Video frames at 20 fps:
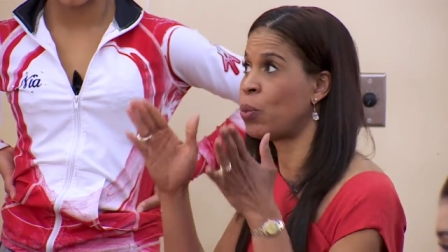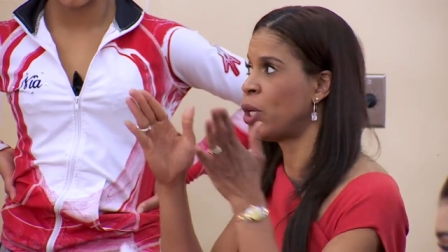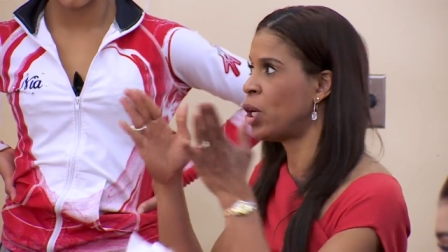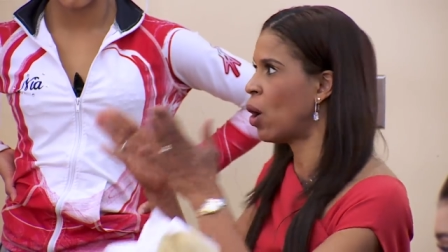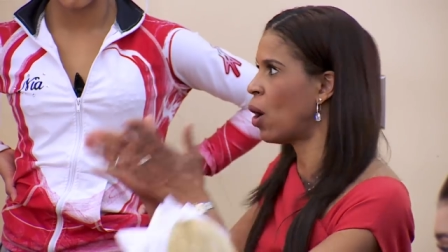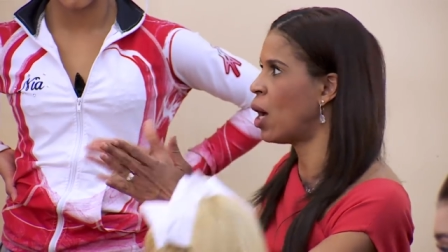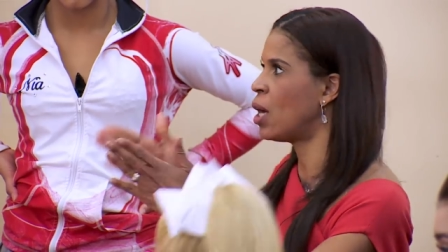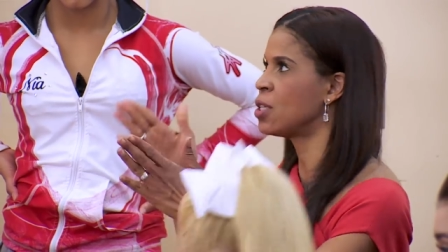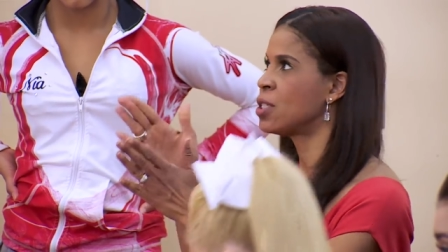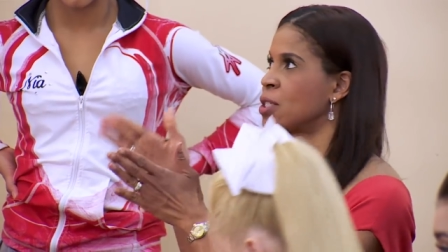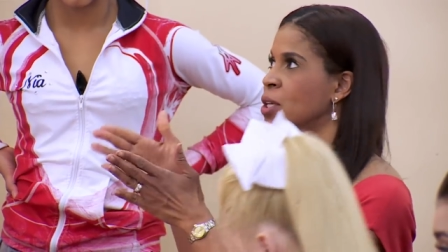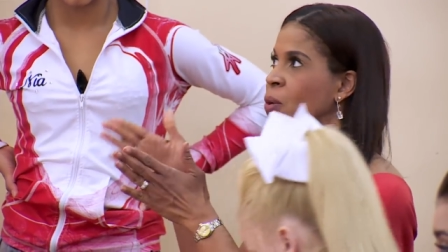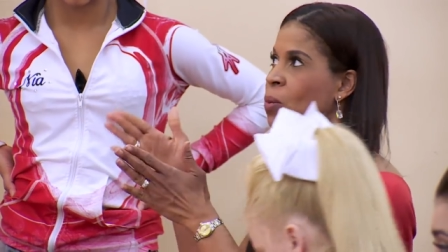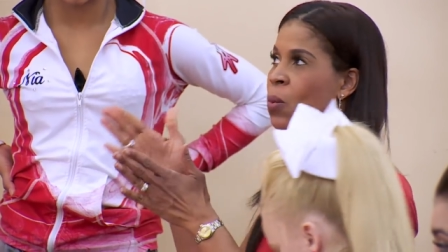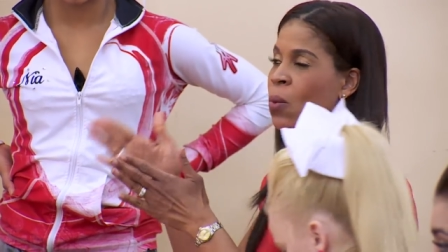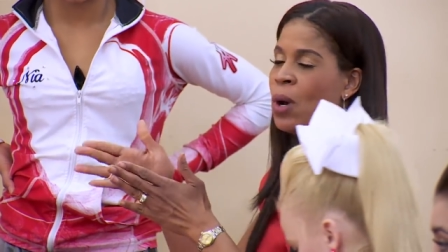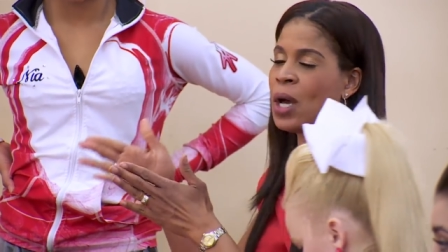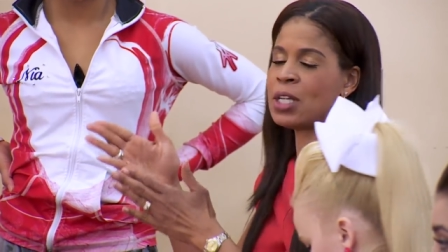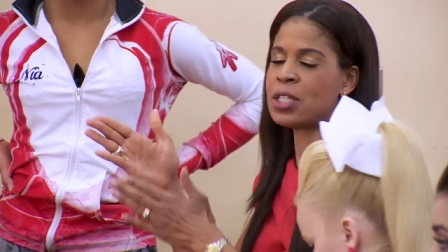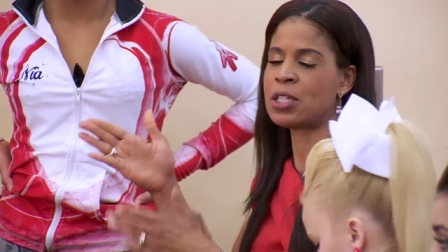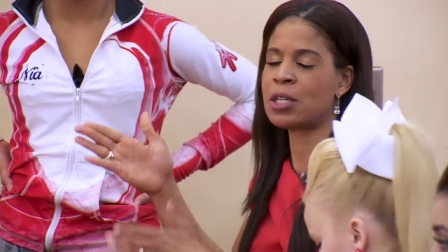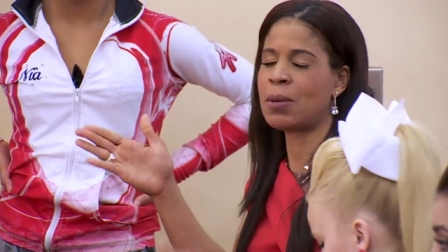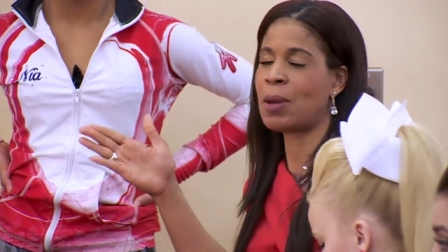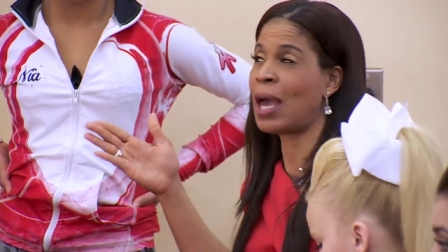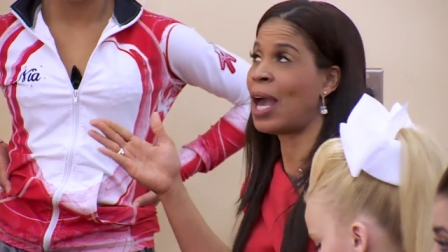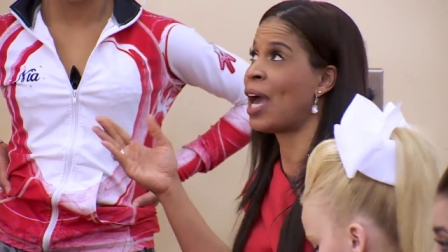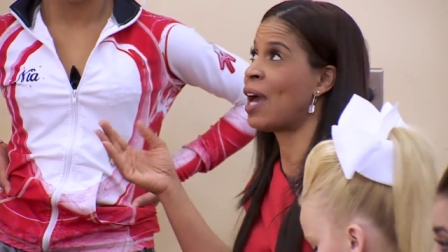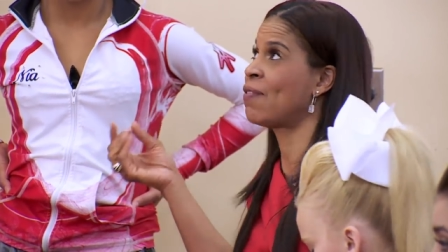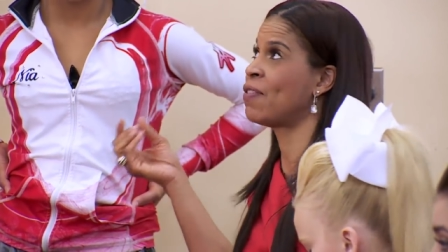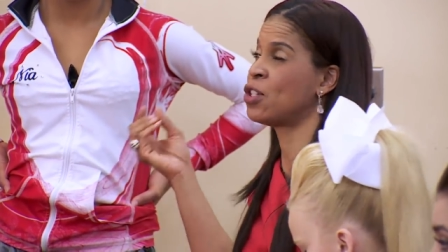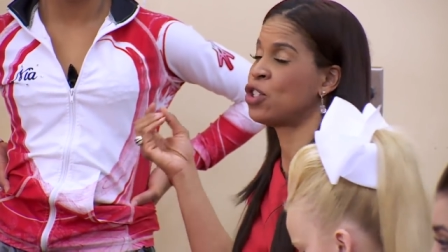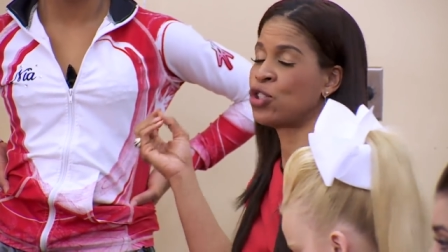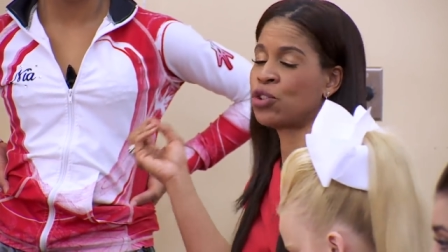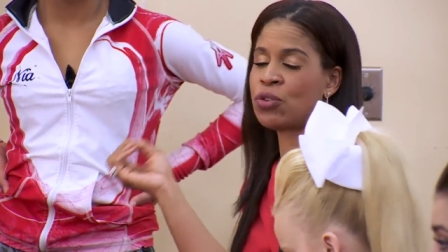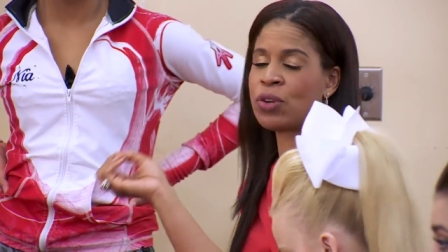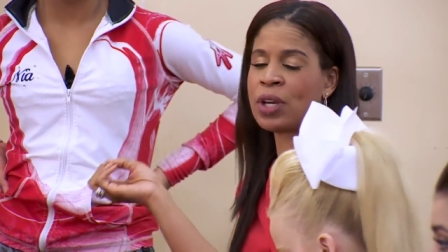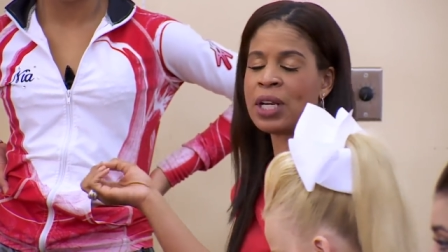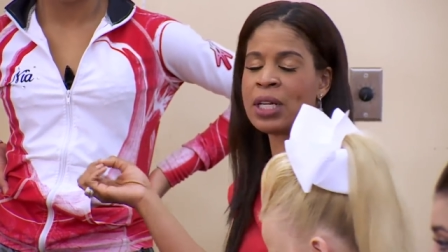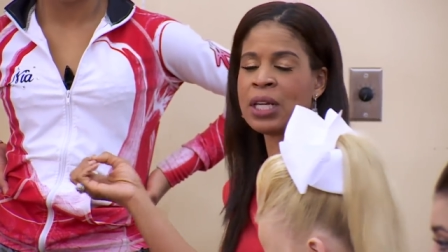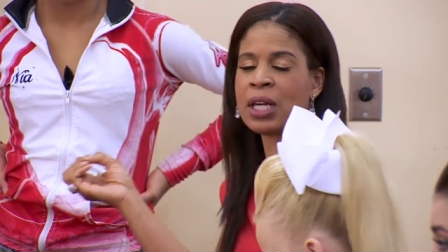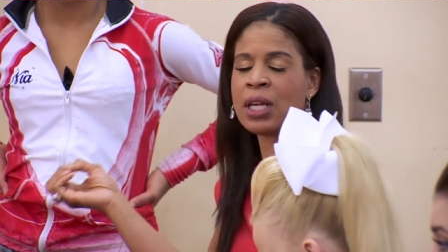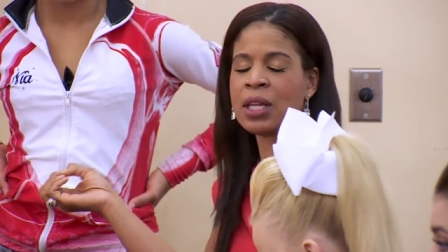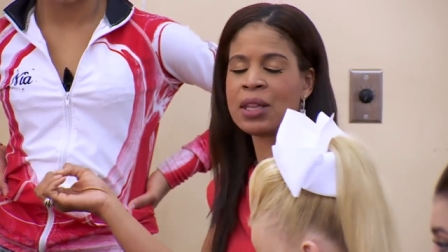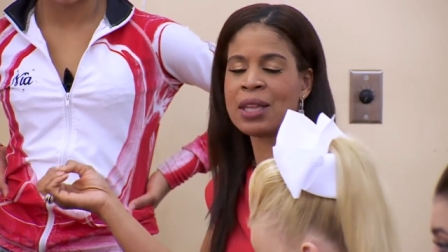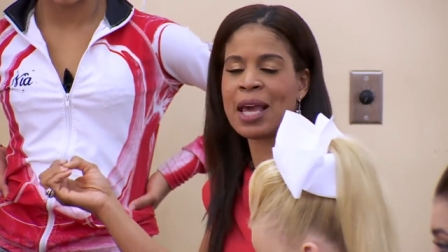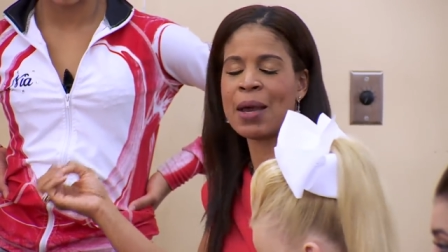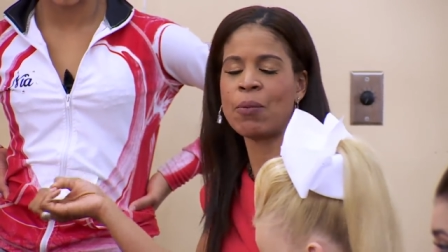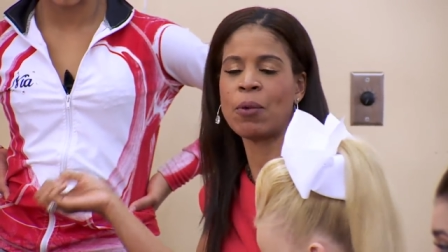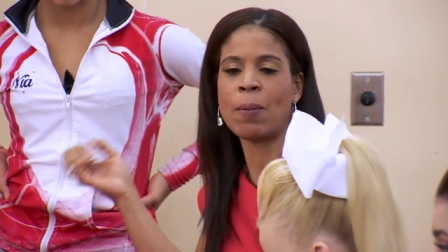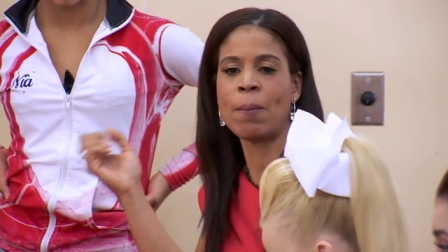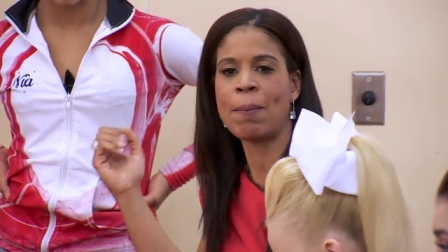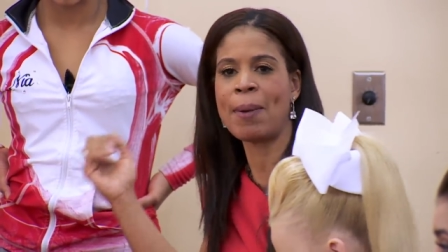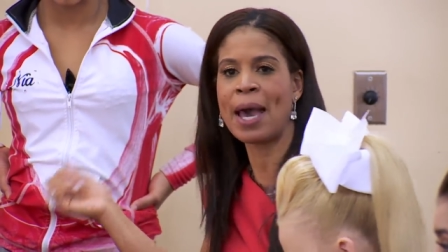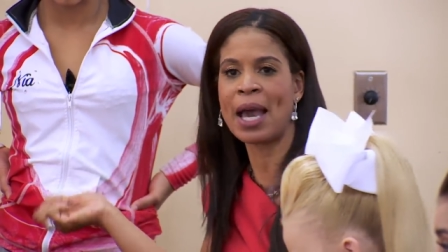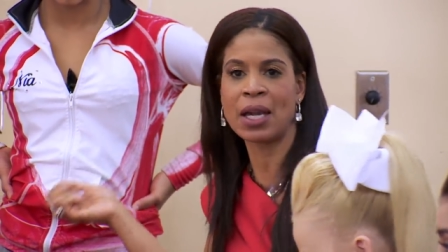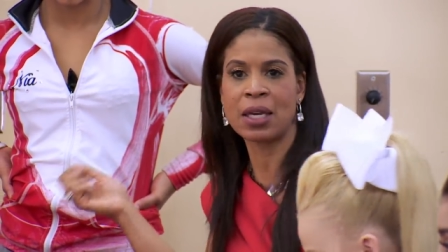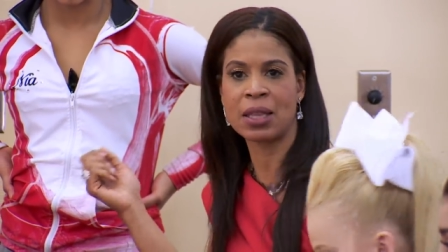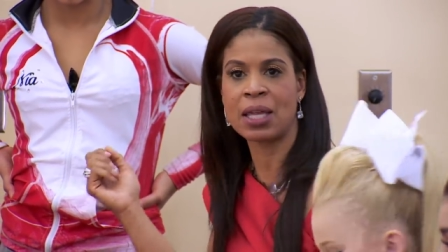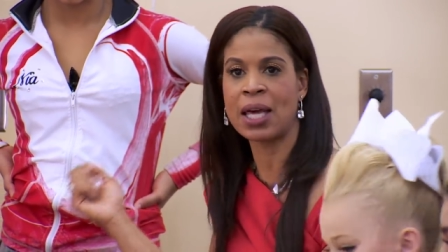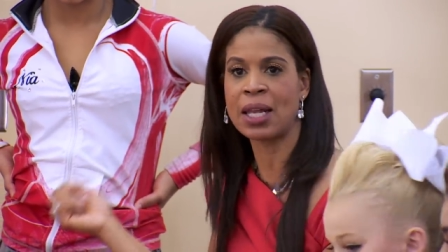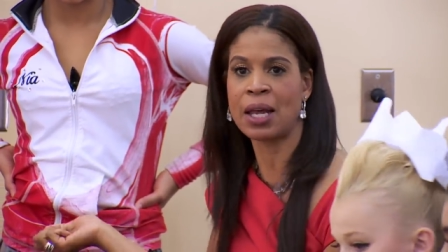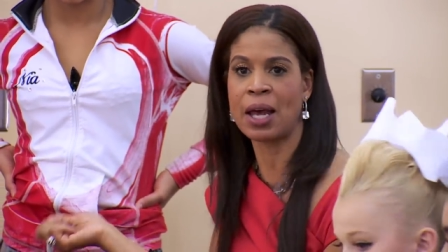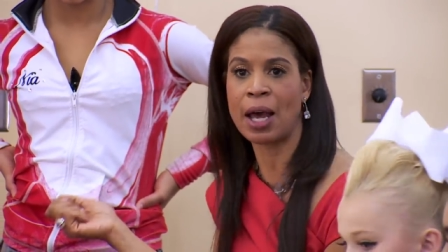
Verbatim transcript: we also want to have the training that will back that